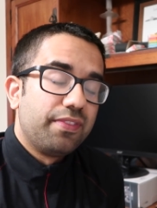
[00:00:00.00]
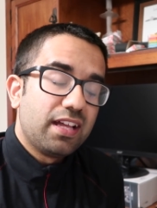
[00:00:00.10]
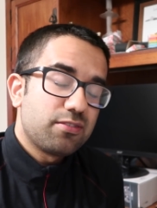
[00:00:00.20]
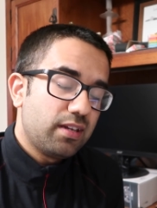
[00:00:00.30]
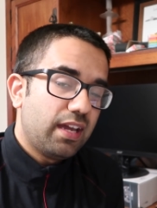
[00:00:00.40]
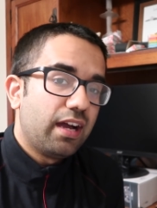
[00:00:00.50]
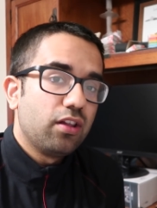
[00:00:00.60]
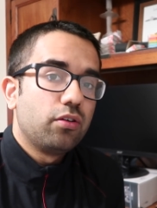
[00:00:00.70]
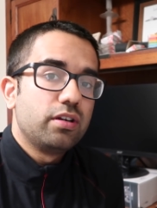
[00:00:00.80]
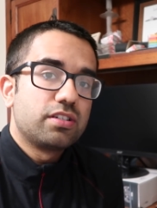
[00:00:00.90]
That's why
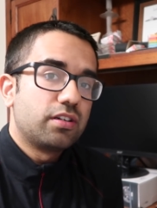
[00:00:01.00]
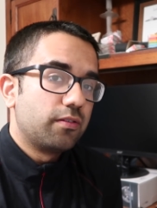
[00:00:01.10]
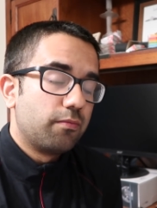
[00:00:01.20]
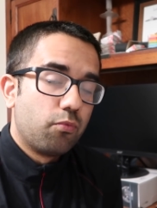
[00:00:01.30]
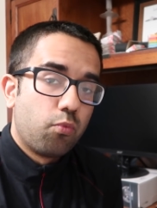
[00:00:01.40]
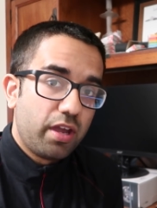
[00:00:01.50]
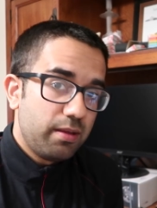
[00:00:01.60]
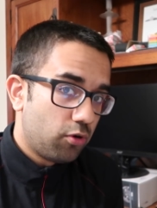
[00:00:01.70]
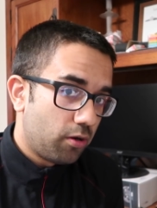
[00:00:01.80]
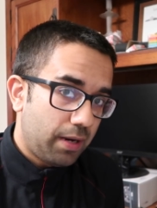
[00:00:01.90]
alloys are way
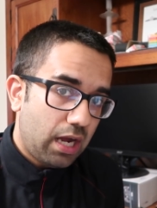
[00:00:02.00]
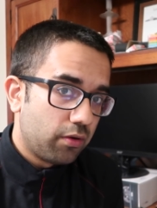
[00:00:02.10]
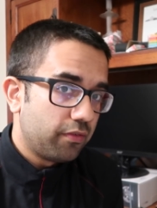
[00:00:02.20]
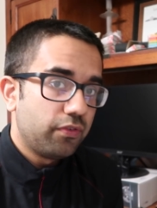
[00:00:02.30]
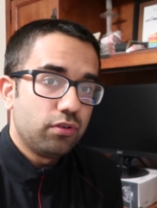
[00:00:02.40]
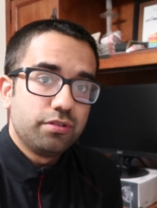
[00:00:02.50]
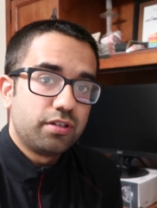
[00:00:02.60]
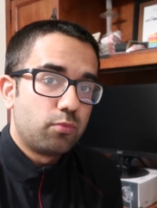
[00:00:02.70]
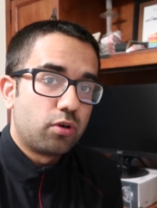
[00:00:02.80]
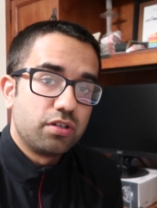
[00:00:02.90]
more powerful,
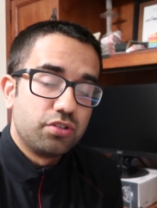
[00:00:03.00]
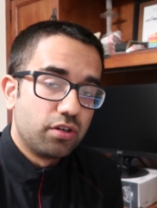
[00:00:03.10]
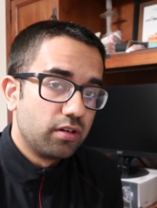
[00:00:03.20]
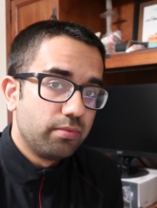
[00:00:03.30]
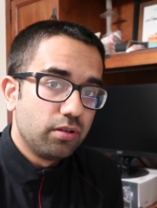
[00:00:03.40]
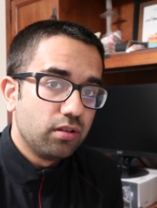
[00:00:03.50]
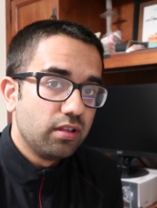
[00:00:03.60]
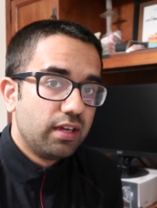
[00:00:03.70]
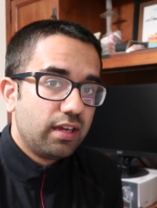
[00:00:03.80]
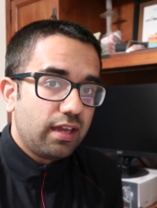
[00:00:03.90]
they're more
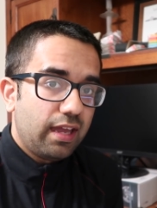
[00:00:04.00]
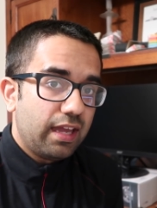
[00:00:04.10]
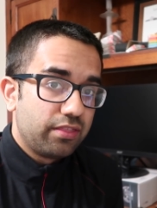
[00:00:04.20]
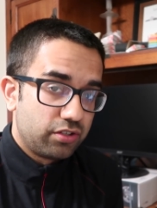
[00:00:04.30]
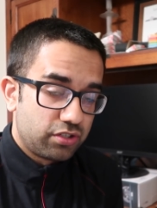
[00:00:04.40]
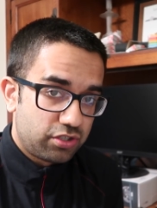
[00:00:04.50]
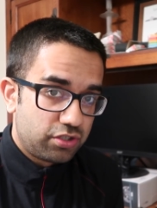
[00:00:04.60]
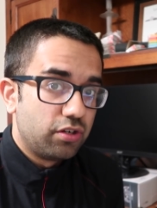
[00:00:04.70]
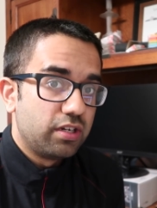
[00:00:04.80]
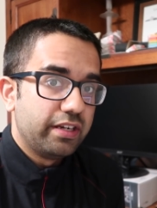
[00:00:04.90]
durable, and they're
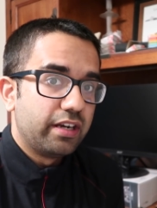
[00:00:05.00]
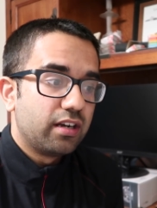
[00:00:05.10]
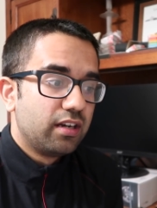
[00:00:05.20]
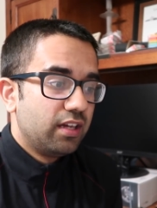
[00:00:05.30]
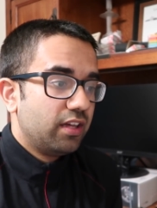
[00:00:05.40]
sturdier.